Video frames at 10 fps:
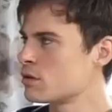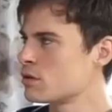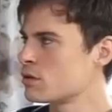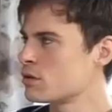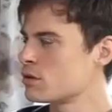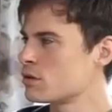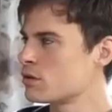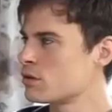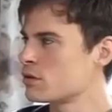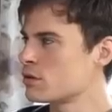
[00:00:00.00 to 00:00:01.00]

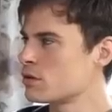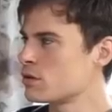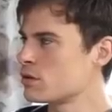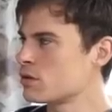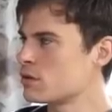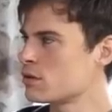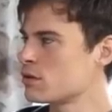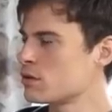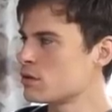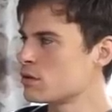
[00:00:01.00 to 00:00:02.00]

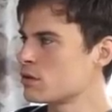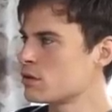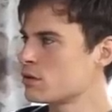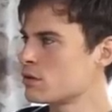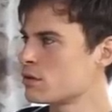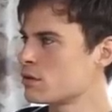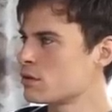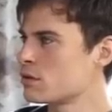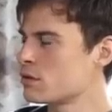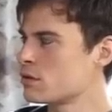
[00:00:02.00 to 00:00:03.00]

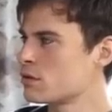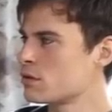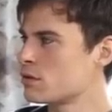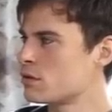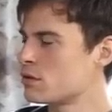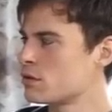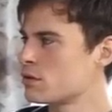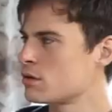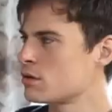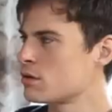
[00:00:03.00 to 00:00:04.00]

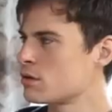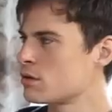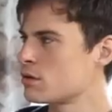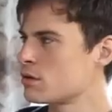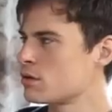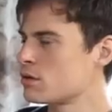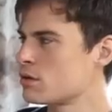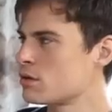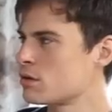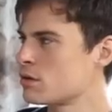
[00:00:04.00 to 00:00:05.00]

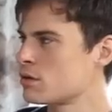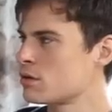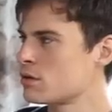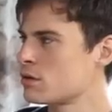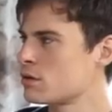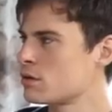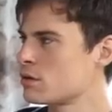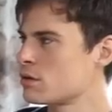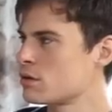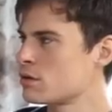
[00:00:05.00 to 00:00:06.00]

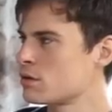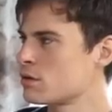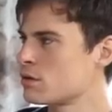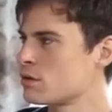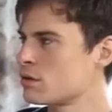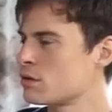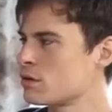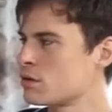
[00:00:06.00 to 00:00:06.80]
(not speaking)